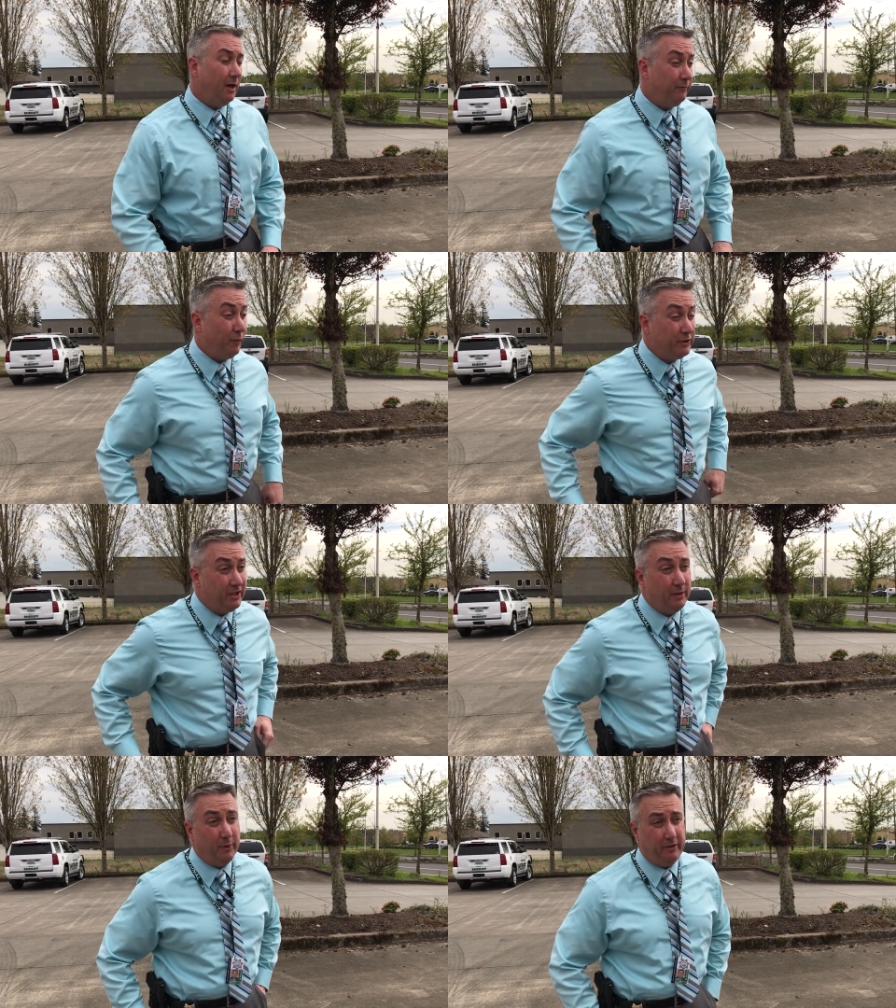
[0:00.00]

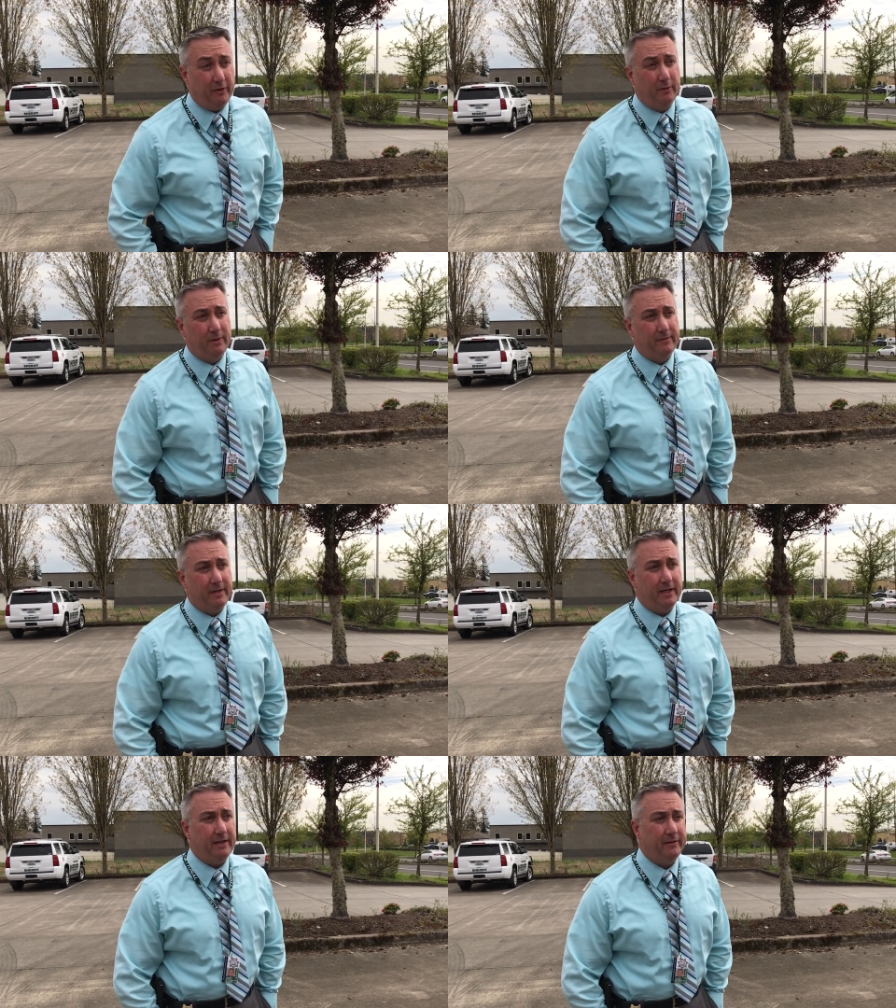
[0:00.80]
Unfortunately, we do.
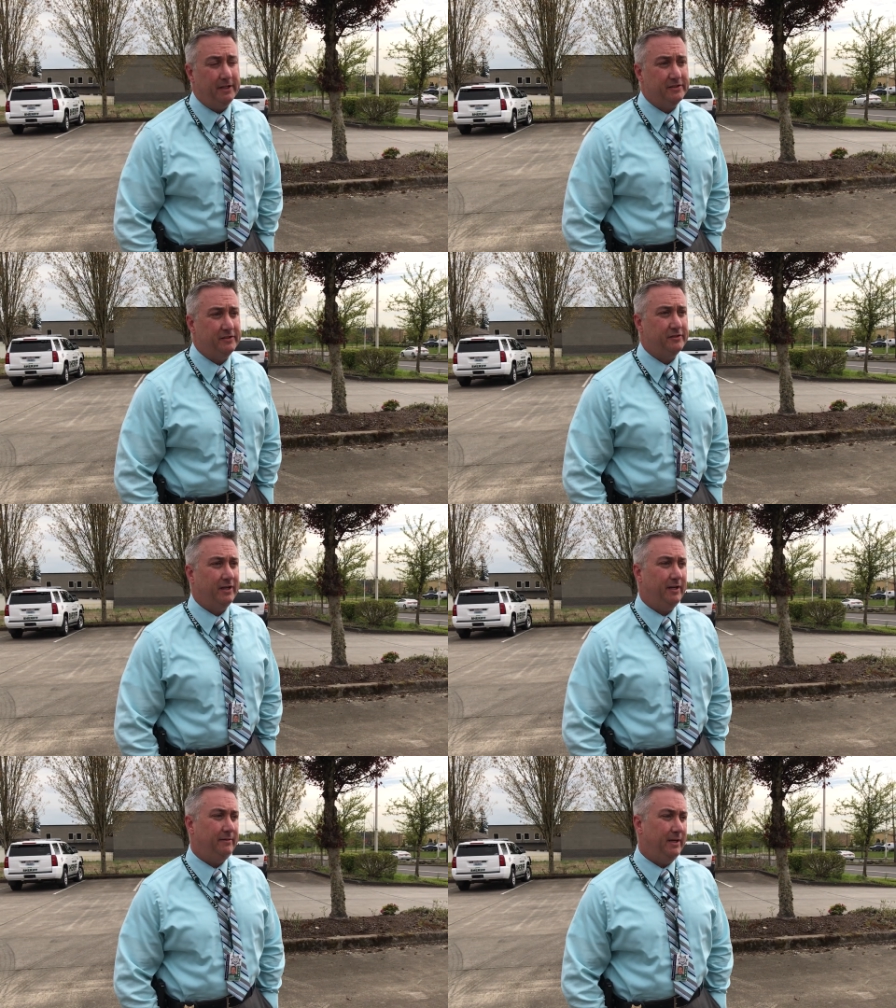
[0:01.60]
This
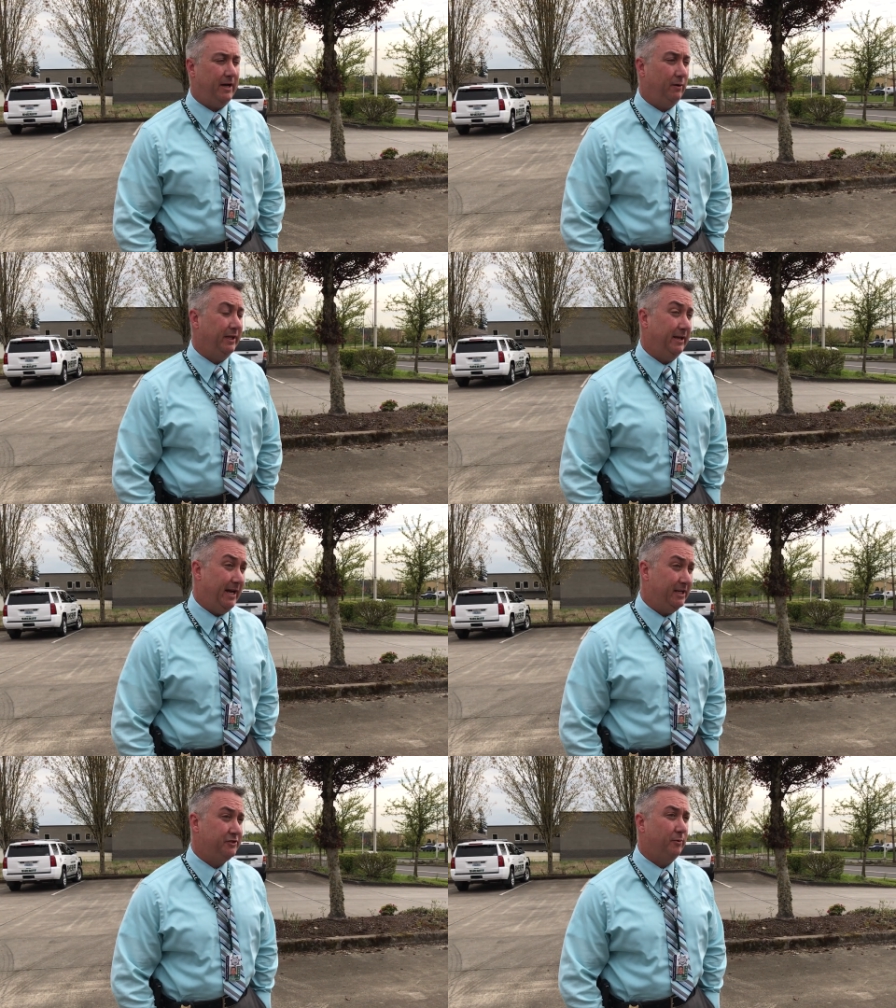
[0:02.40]
is not only a
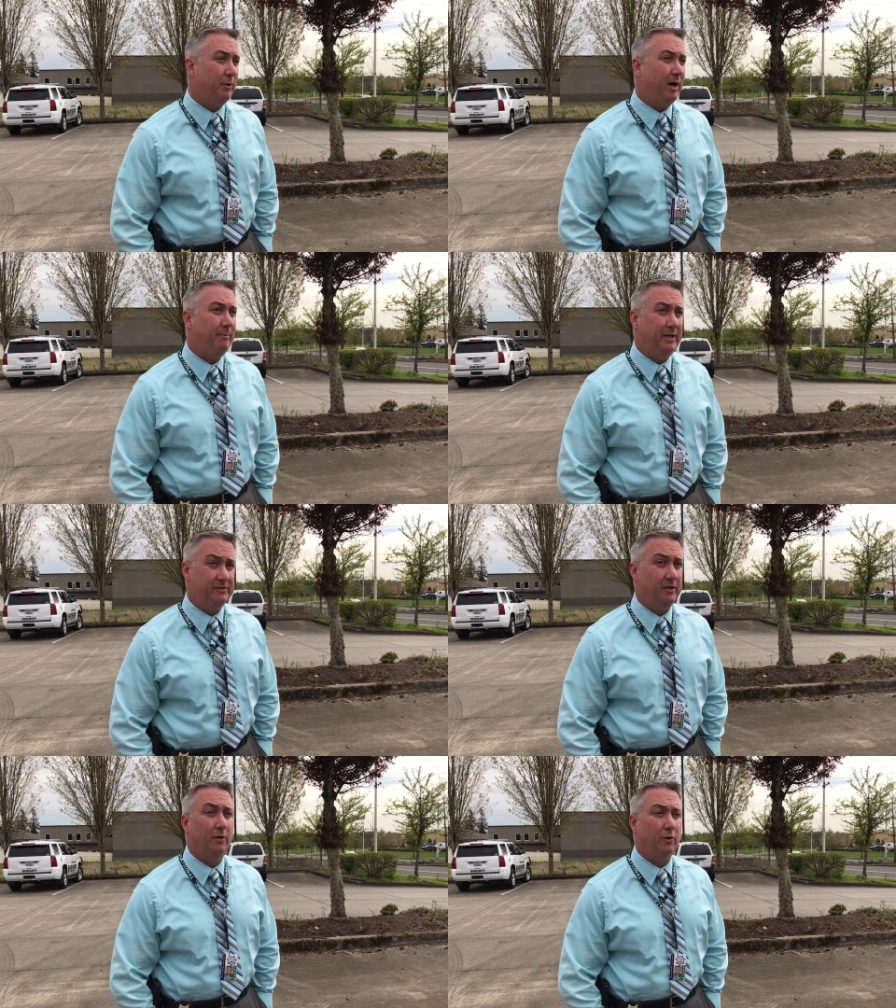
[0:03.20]
national problem, it
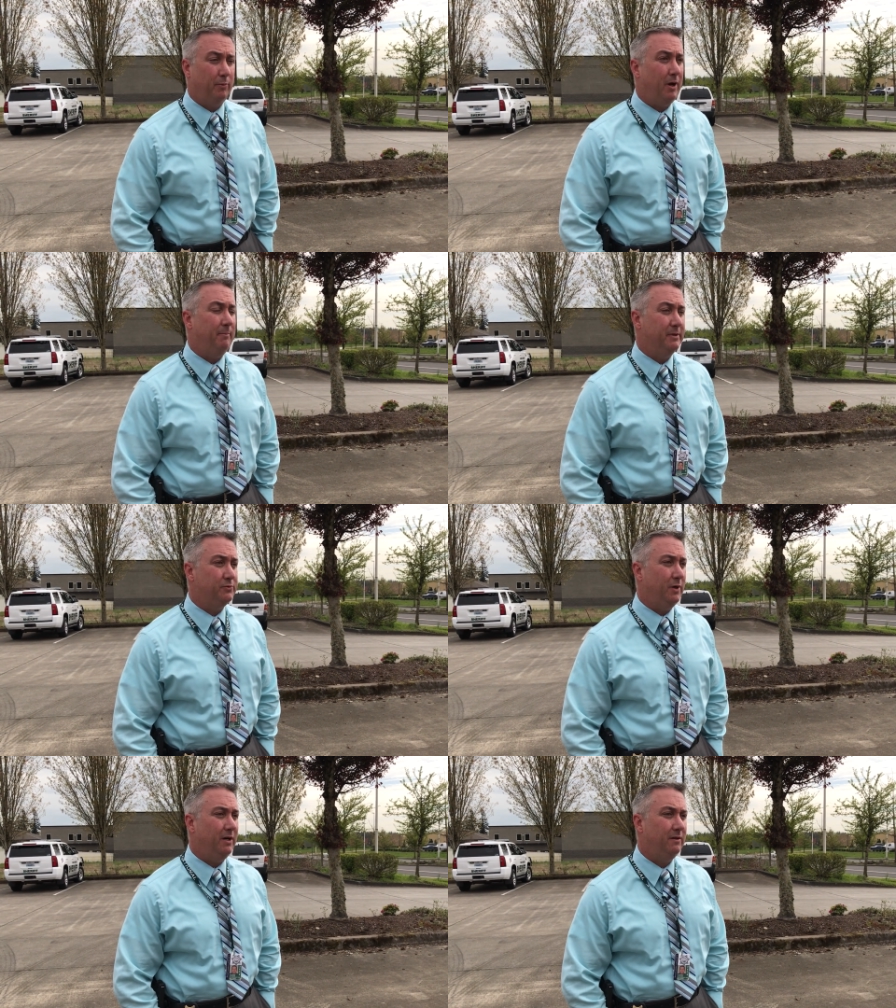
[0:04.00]
is a local problem
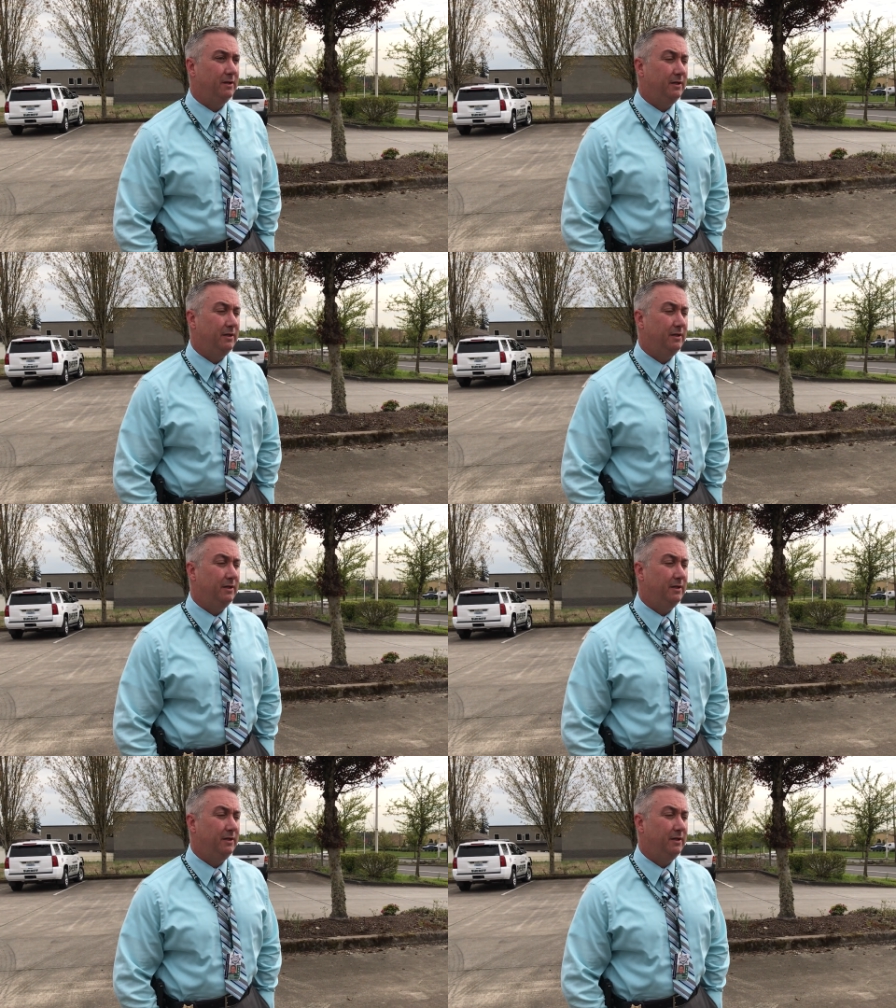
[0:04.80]
as well.